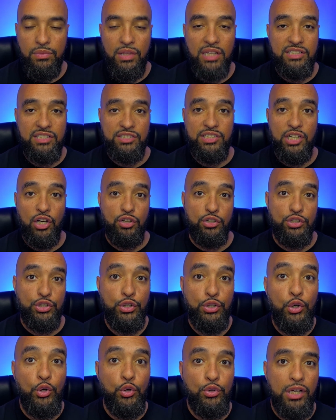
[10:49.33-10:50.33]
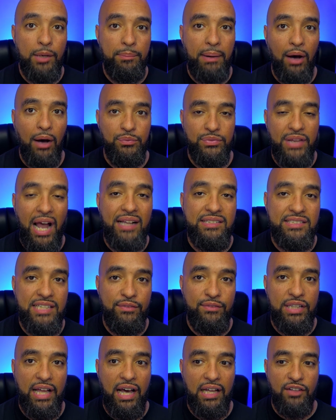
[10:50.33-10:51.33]
to tell the truth about not
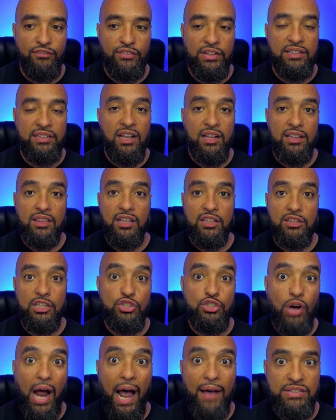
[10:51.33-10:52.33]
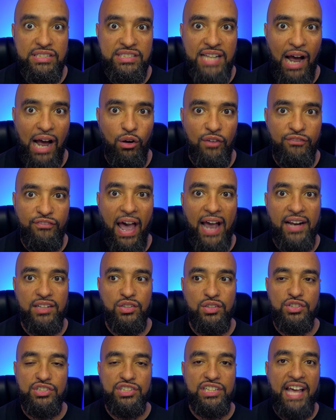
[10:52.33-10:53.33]
saving the elephant, the drive is now a
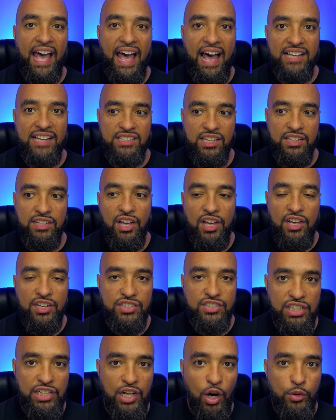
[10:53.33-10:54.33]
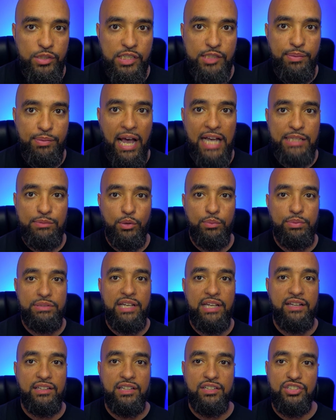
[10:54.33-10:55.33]
factor. She has it. She knows it's password
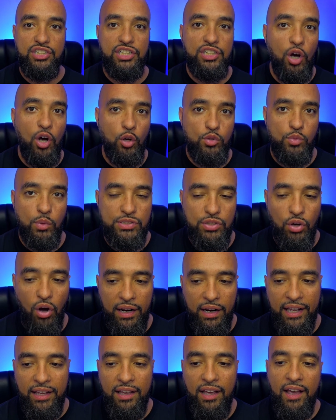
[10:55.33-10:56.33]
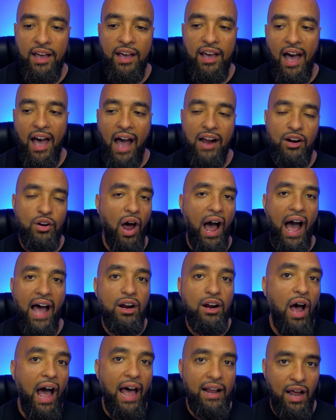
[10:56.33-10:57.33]
protected. She knows what's on it. I
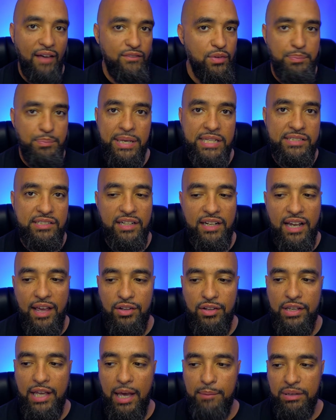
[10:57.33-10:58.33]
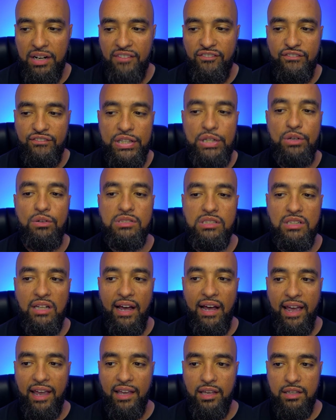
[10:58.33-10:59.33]
don't haven't pieced it together yet, but it feels
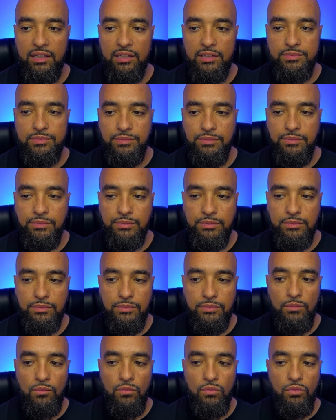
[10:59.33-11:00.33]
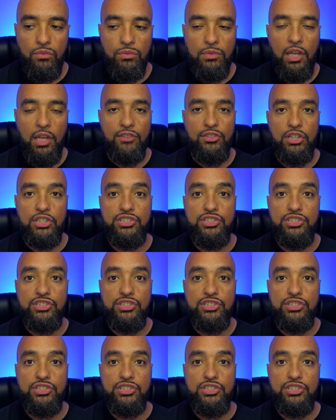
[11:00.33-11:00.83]
like the